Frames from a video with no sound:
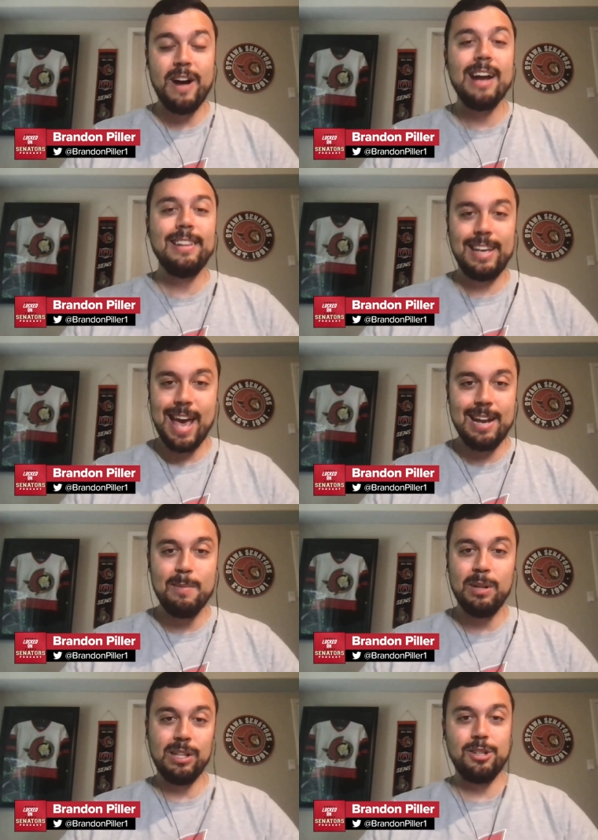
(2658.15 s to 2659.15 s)
finally get
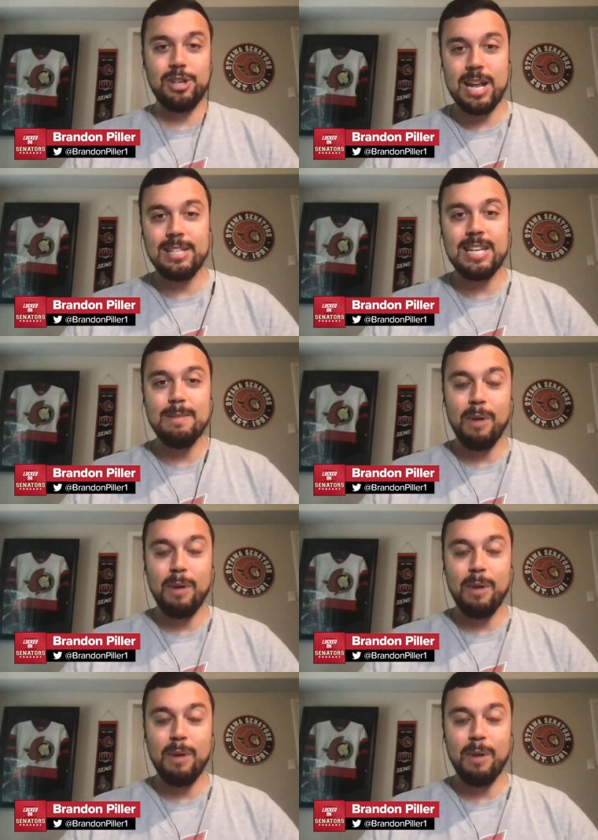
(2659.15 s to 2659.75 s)
him a legit D